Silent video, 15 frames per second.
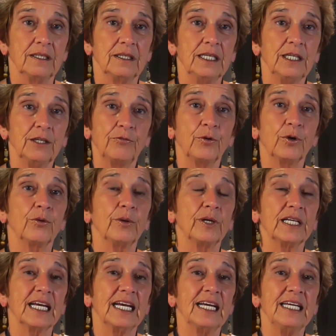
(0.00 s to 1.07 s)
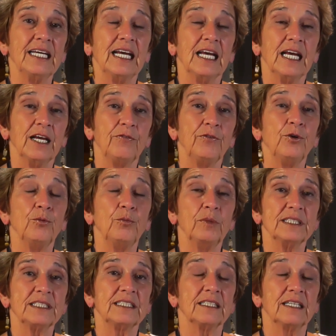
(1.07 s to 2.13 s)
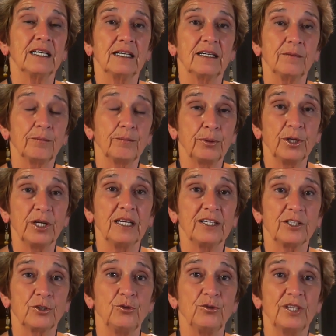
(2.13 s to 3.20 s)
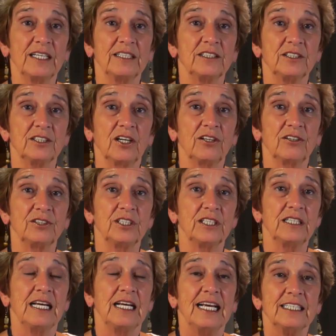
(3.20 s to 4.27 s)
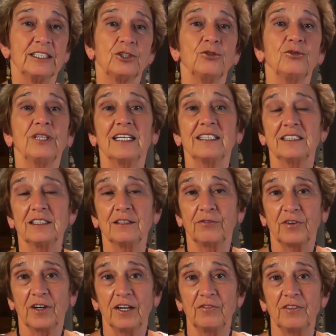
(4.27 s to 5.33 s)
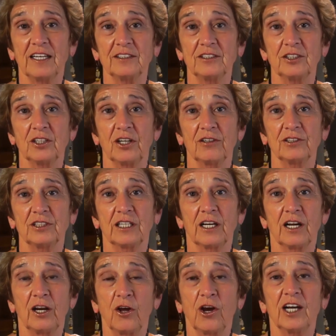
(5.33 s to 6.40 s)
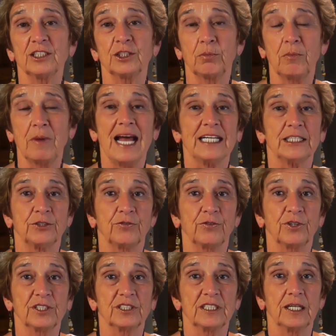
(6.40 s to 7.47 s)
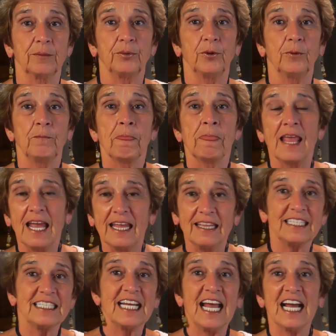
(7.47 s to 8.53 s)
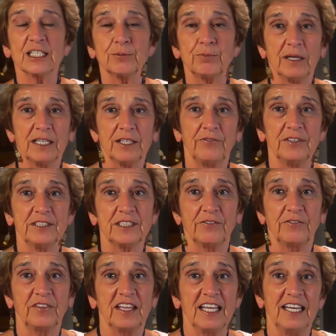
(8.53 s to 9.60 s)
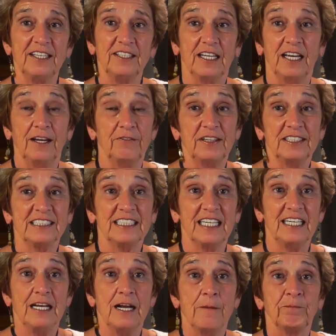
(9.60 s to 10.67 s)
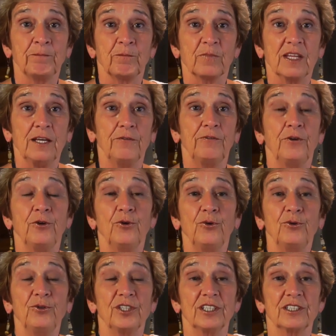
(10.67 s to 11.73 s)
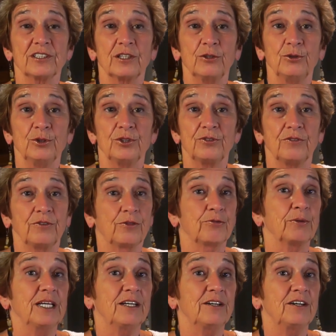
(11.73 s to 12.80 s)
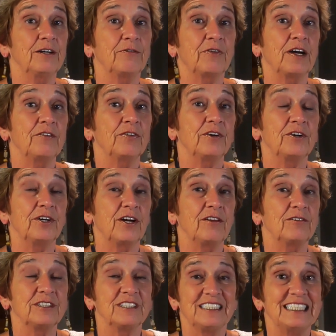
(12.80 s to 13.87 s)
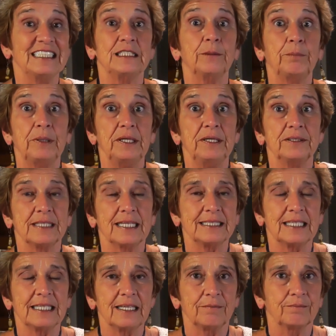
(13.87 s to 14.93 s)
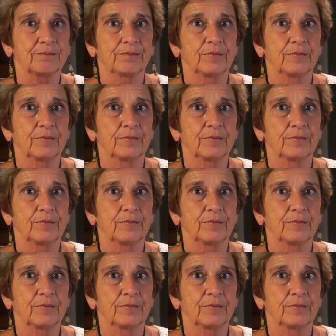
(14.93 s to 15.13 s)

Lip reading: In a 401k, if you miss putting $2,000 in, it's $2,000 to $5,000 in a lost match, for example. And the tax benefits of the FSA, if you just lose $300 to $500 disappears. That's like,